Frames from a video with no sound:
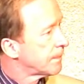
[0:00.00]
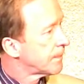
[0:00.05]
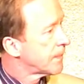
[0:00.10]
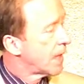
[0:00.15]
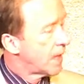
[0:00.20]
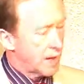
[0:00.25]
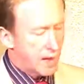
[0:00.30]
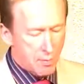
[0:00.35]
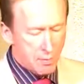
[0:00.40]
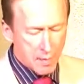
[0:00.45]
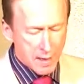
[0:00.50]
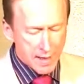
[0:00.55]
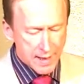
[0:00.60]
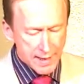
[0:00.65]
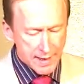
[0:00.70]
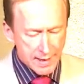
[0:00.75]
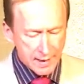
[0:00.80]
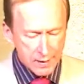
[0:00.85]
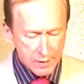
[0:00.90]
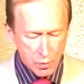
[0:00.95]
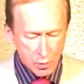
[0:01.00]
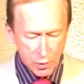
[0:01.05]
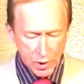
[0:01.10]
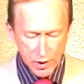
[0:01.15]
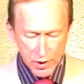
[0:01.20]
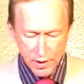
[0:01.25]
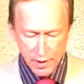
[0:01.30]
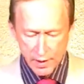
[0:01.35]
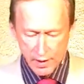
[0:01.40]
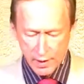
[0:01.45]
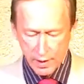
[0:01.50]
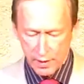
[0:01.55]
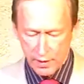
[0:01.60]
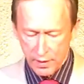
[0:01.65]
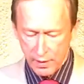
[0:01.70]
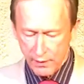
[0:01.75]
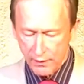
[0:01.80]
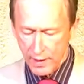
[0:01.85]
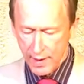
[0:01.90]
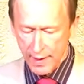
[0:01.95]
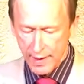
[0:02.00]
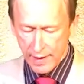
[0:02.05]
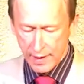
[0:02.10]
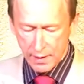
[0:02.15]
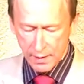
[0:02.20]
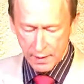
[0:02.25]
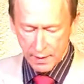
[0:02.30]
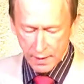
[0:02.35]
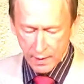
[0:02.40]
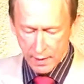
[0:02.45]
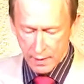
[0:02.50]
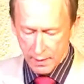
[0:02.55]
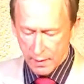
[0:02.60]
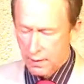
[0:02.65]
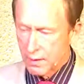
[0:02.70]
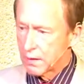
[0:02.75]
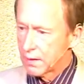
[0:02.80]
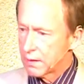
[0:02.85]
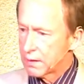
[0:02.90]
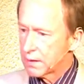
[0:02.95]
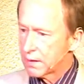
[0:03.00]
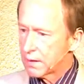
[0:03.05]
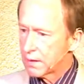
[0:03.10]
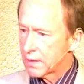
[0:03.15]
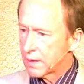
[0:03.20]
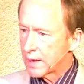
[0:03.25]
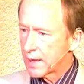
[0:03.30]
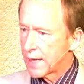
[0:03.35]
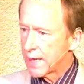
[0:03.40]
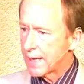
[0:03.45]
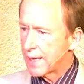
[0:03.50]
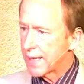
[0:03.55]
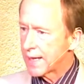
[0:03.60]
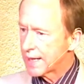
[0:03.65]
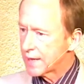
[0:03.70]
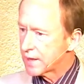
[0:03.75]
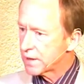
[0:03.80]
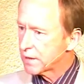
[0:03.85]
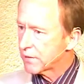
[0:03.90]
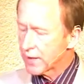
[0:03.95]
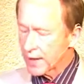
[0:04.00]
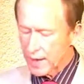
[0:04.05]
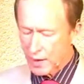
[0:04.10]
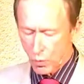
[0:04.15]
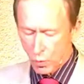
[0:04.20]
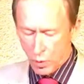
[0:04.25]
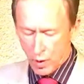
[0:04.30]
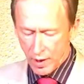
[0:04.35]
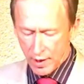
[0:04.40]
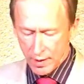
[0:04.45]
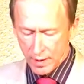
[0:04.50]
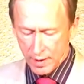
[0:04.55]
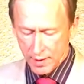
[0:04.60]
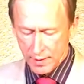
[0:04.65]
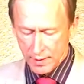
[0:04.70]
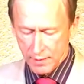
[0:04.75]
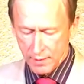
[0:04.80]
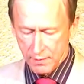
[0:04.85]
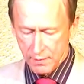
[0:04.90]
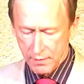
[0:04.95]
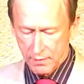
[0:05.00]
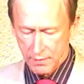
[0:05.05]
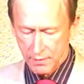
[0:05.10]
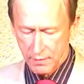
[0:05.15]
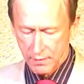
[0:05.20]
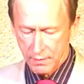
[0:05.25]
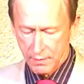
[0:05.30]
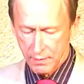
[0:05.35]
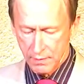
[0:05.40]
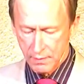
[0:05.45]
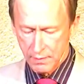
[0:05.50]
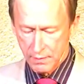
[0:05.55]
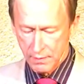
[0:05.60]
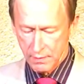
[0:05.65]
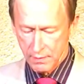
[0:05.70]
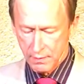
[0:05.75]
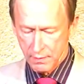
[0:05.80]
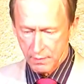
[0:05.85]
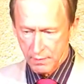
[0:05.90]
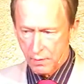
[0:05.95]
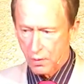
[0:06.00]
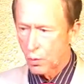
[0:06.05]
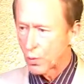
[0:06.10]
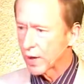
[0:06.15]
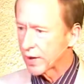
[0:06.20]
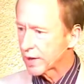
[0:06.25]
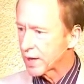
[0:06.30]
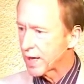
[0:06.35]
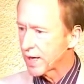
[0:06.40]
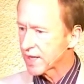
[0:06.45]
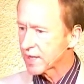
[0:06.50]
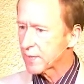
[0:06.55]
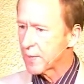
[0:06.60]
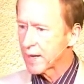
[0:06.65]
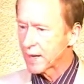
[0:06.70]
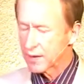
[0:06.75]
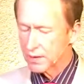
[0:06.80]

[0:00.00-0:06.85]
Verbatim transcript: a mind which is divine and in divine oneness with God's mind,